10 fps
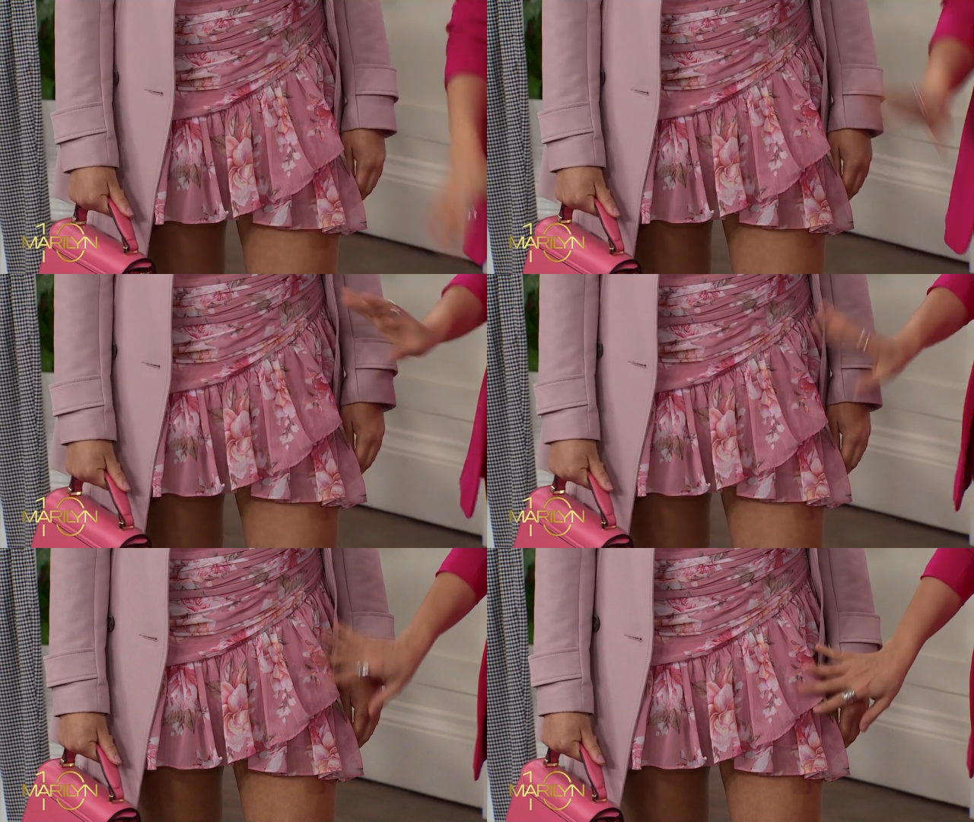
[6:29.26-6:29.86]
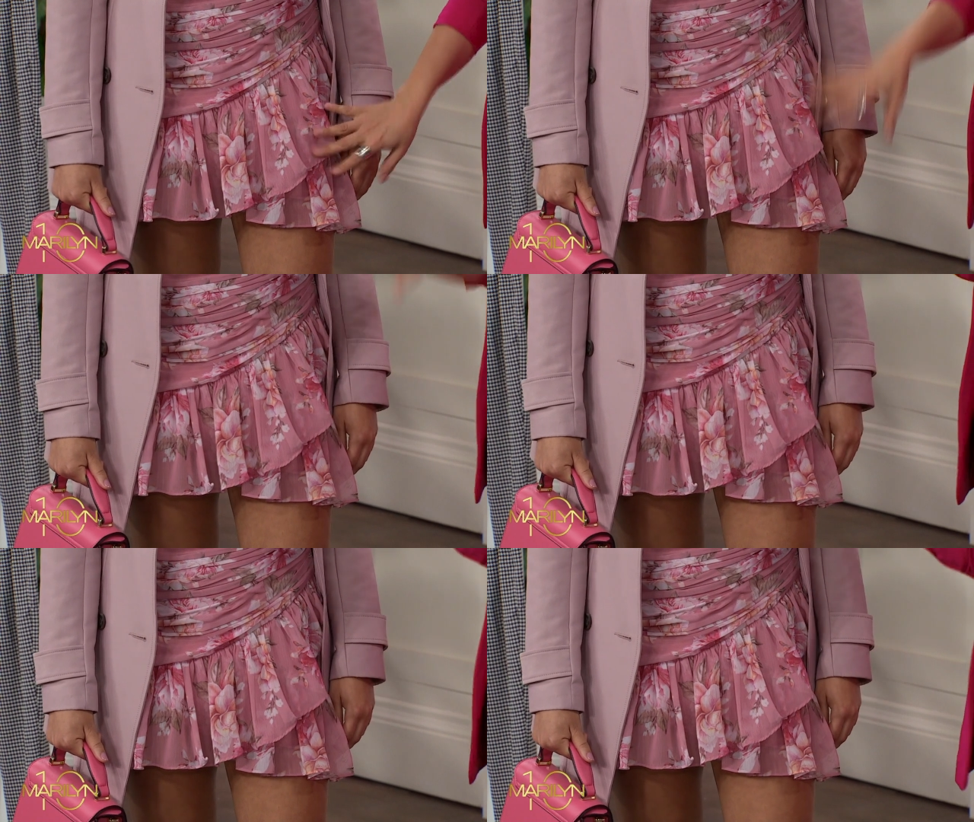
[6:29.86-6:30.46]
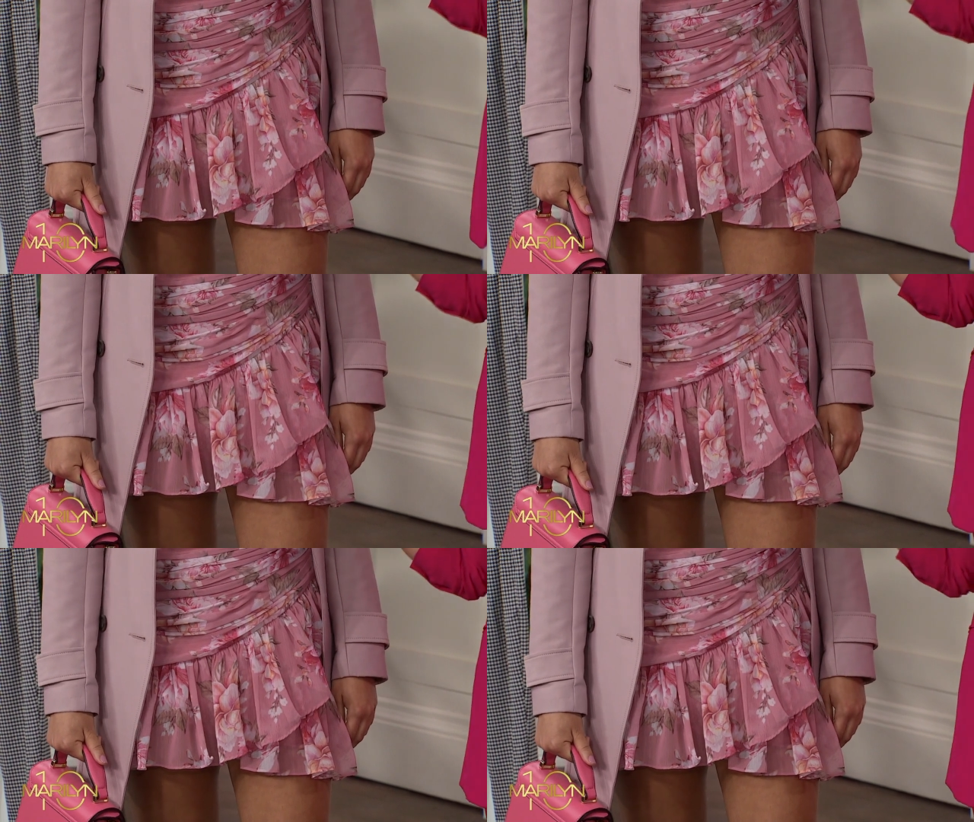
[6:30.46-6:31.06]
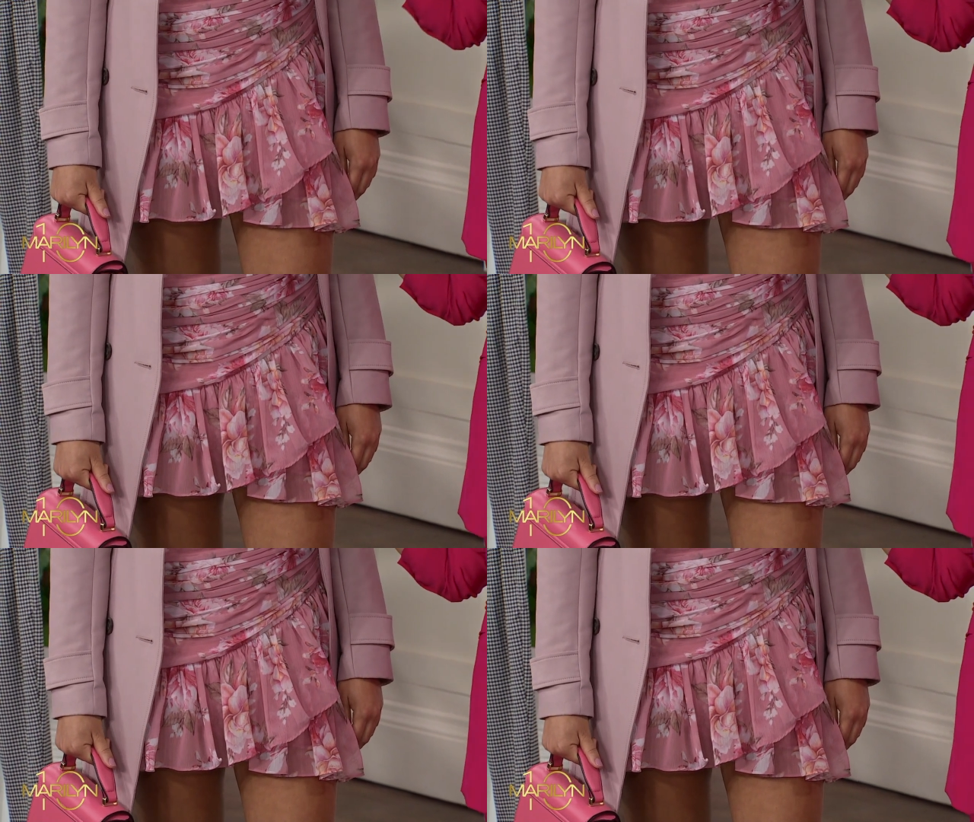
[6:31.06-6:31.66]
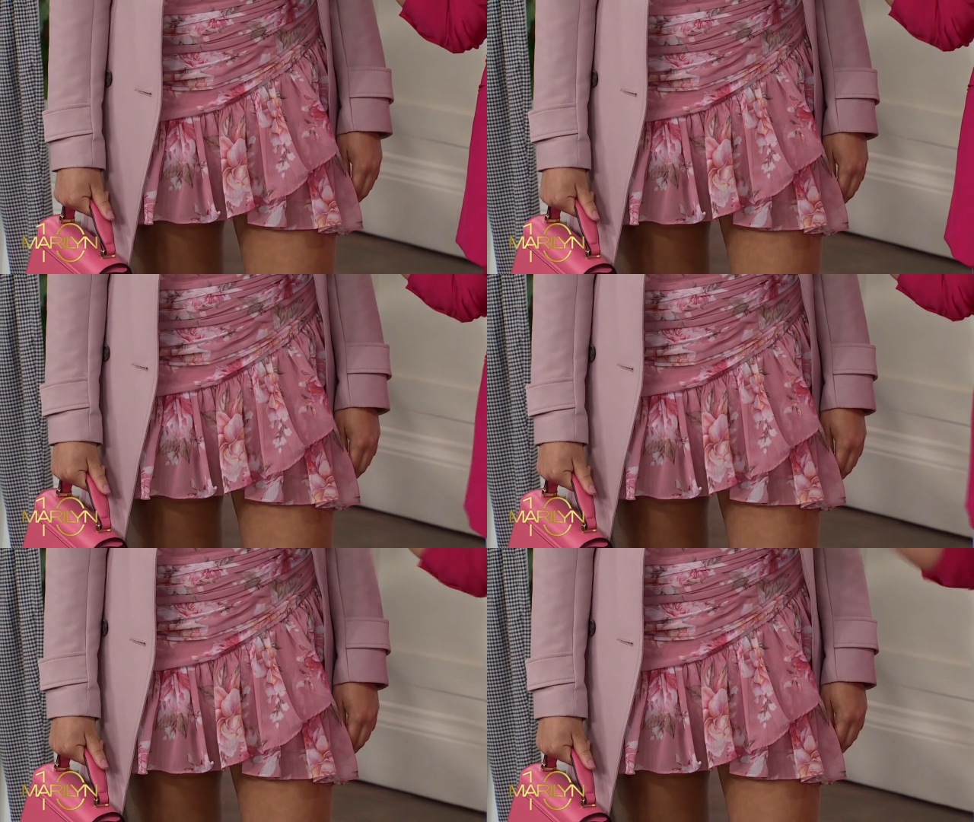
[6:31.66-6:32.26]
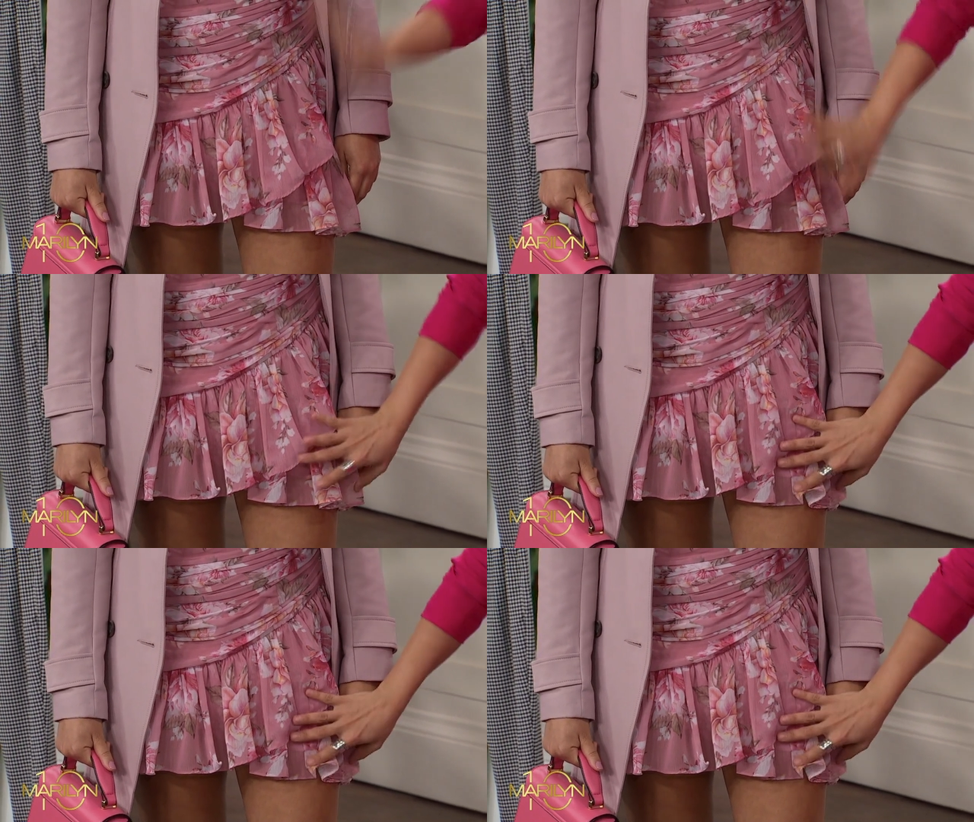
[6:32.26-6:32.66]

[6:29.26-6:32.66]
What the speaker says: Nobody's mouth can be seen.